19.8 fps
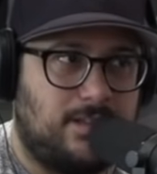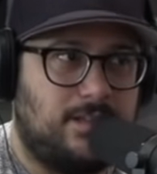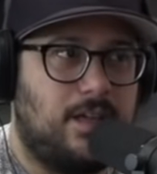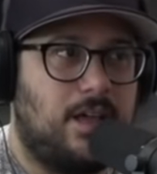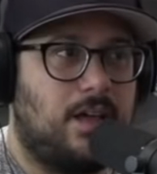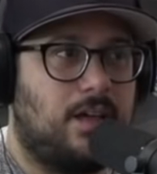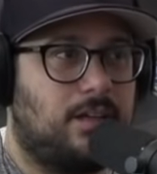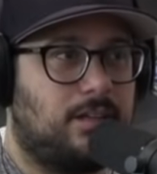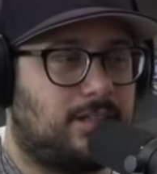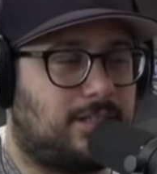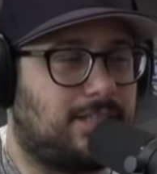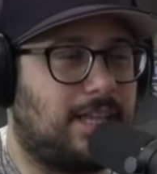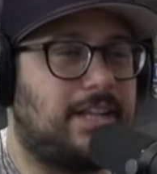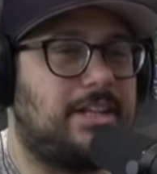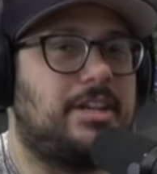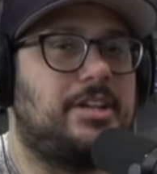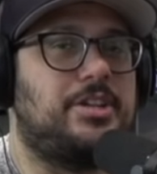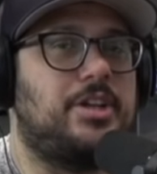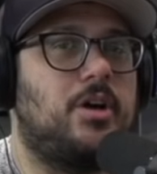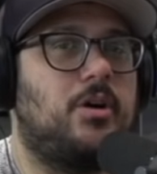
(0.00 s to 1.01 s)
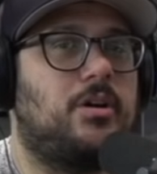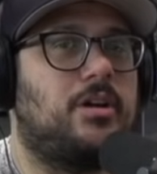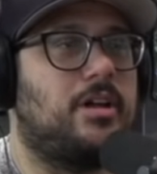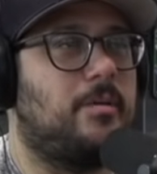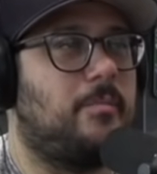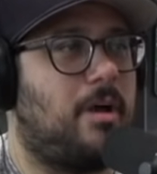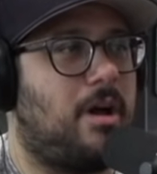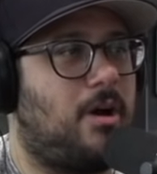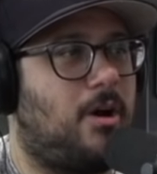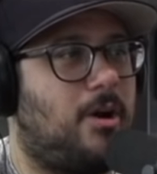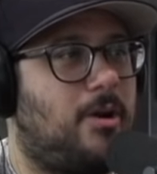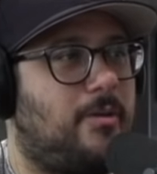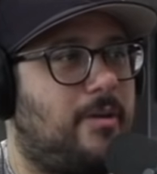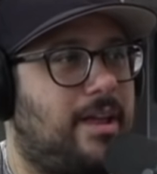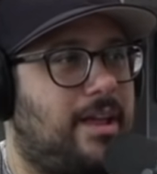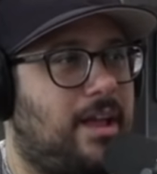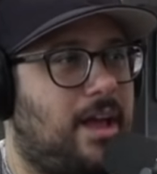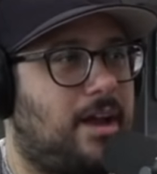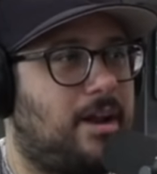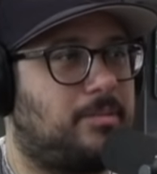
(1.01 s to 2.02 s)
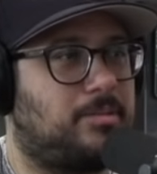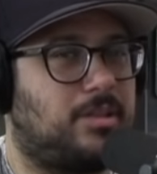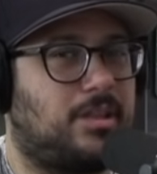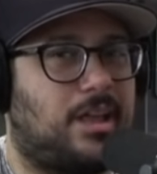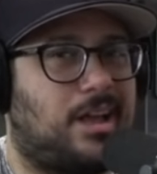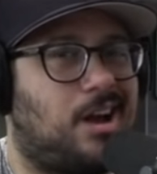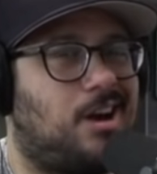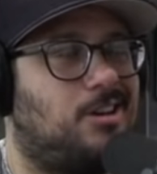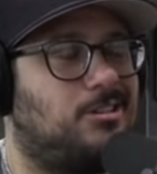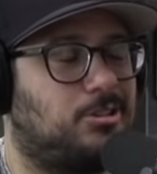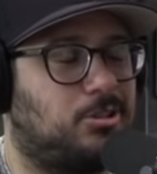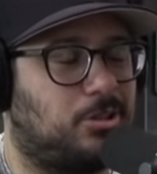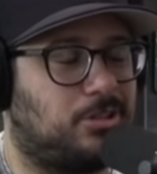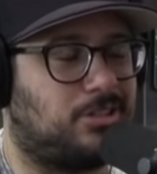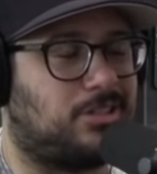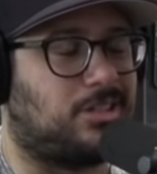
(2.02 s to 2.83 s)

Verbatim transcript: Yeah, because uh, I did yoga and my heart rate got up to like one hundred